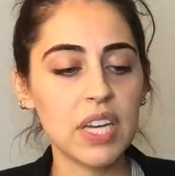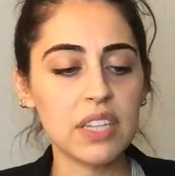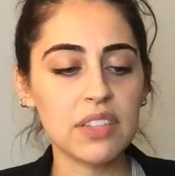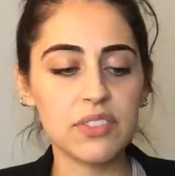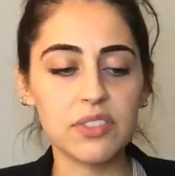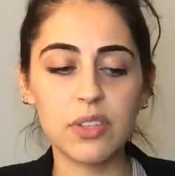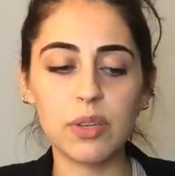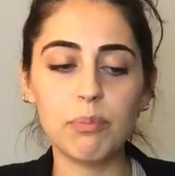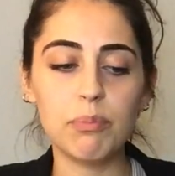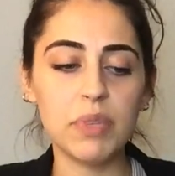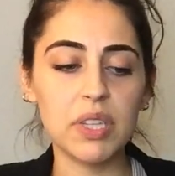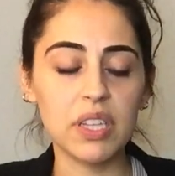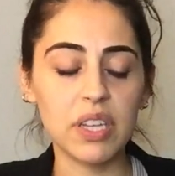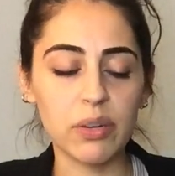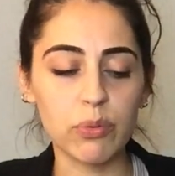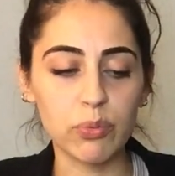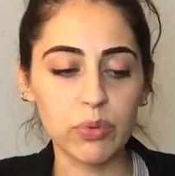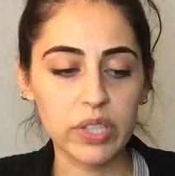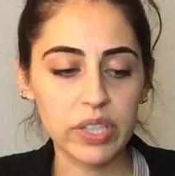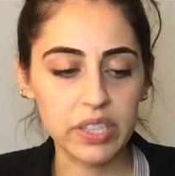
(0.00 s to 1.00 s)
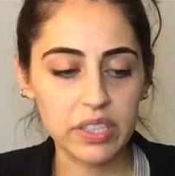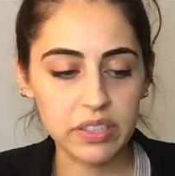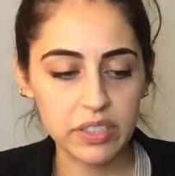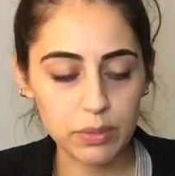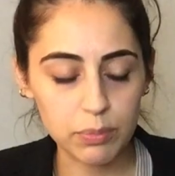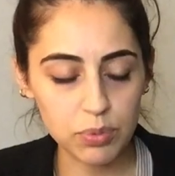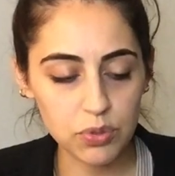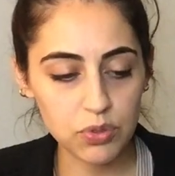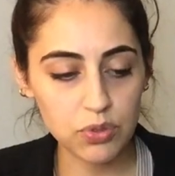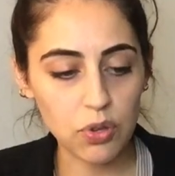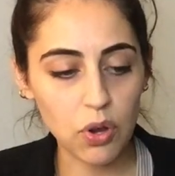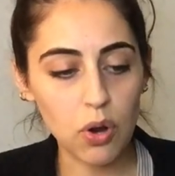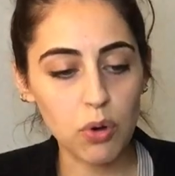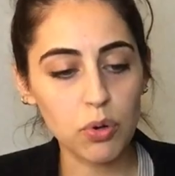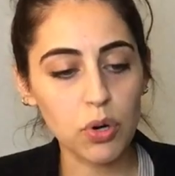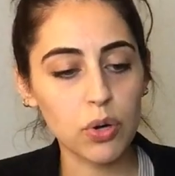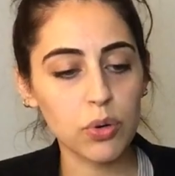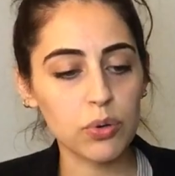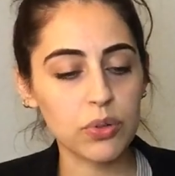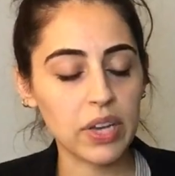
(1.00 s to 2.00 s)
this can be like really deep
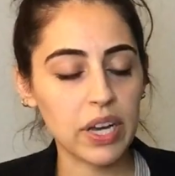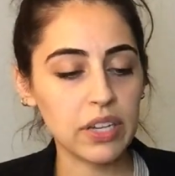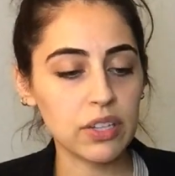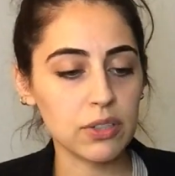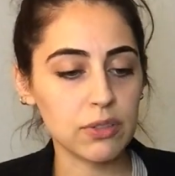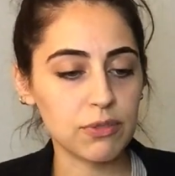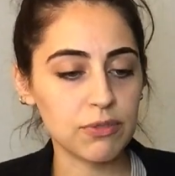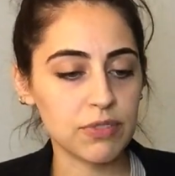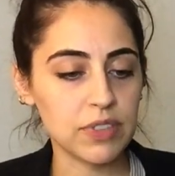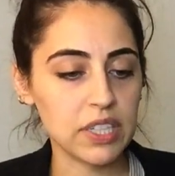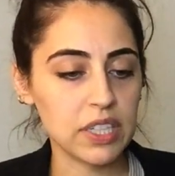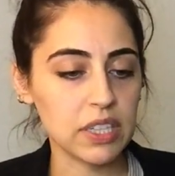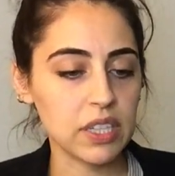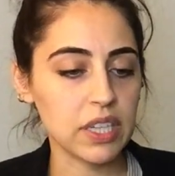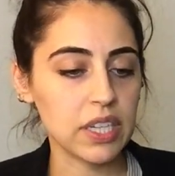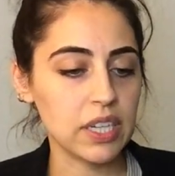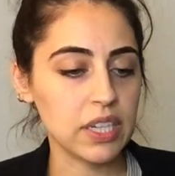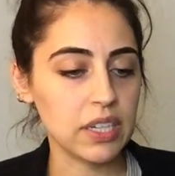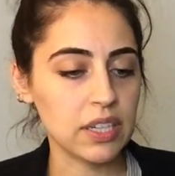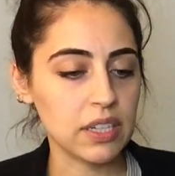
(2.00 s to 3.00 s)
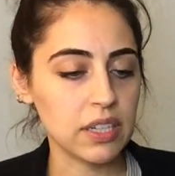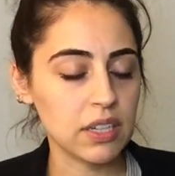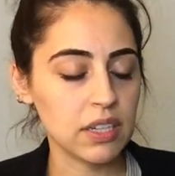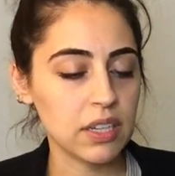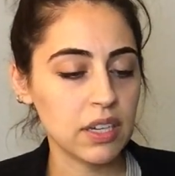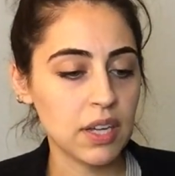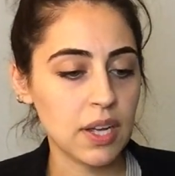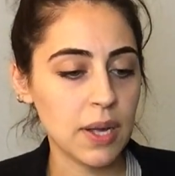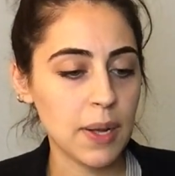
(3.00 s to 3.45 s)
sorrow that you're feeling